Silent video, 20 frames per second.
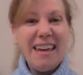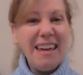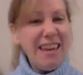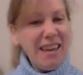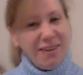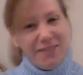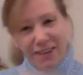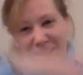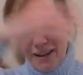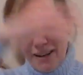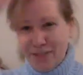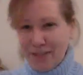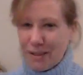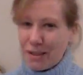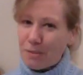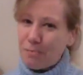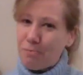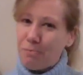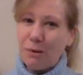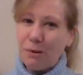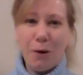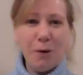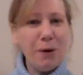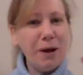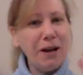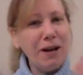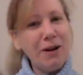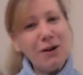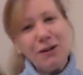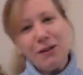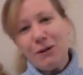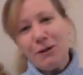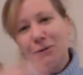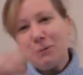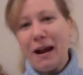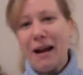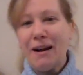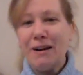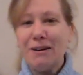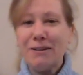Even if it's blowing all
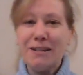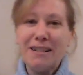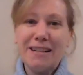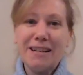around,